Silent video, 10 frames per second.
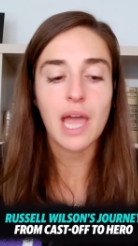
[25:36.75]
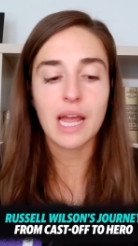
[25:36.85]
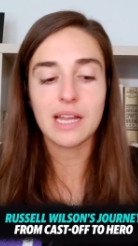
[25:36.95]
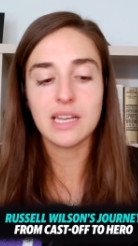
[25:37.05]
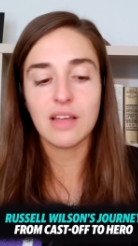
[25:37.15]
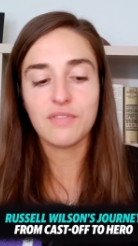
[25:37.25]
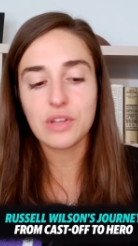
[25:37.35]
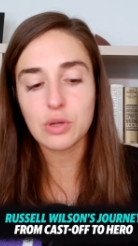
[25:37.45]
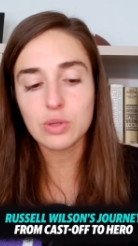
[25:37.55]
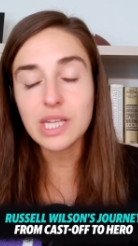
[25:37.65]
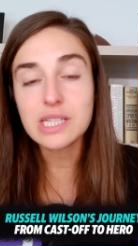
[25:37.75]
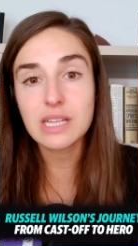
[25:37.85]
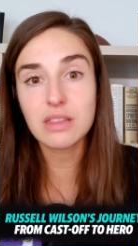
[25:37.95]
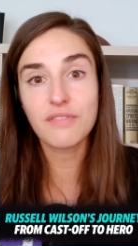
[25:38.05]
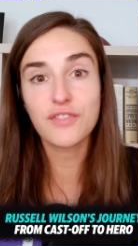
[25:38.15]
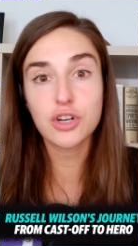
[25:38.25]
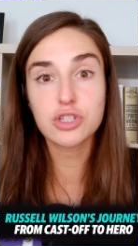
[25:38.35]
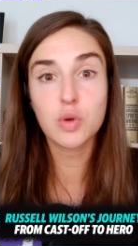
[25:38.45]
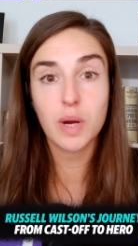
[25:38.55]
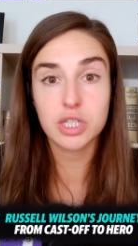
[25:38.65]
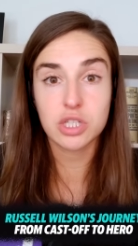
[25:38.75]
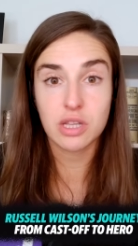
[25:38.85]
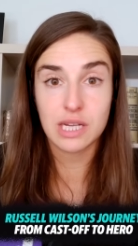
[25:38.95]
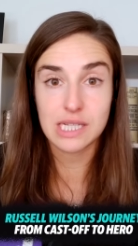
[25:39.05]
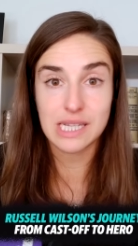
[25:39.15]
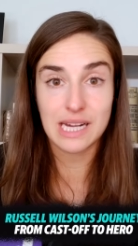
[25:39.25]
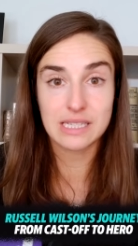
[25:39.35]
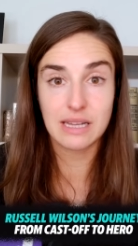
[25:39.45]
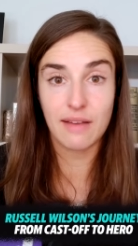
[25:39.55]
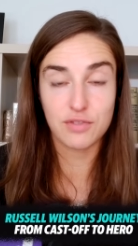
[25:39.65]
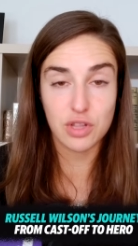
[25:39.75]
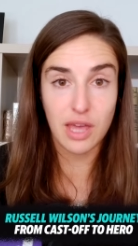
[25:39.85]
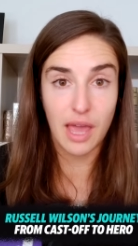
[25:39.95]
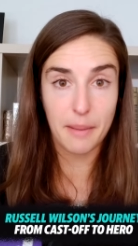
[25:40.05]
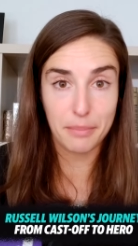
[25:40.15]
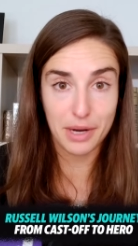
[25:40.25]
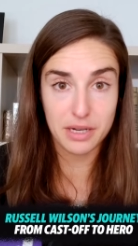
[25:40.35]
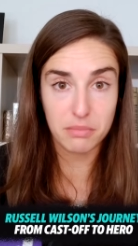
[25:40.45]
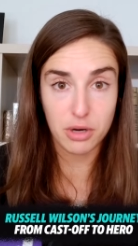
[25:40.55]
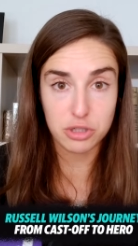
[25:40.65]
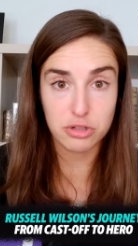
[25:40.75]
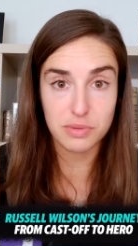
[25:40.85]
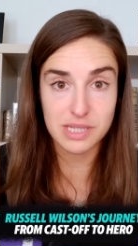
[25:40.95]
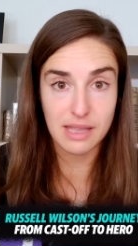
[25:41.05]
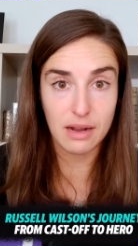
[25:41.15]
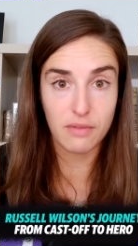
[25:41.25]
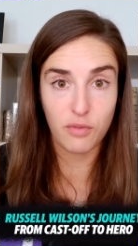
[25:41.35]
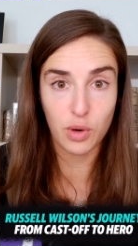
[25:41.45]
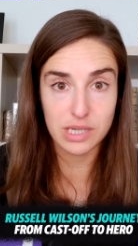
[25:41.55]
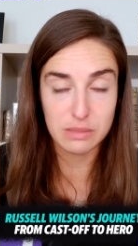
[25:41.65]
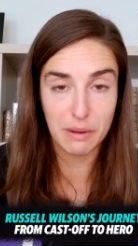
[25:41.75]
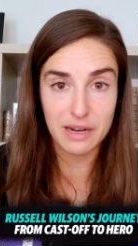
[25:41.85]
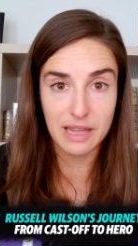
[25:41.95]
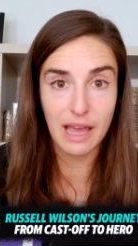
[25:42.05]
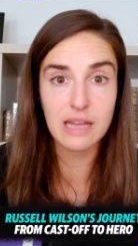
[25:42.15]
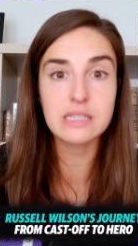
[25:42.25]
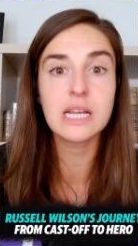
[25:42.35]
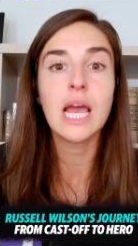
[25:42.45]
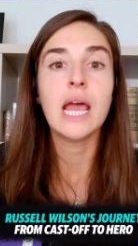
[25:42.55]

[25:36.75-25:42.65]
And if you listen, the first question that he's asked after the game, Brandon Marshall was there for his podcast,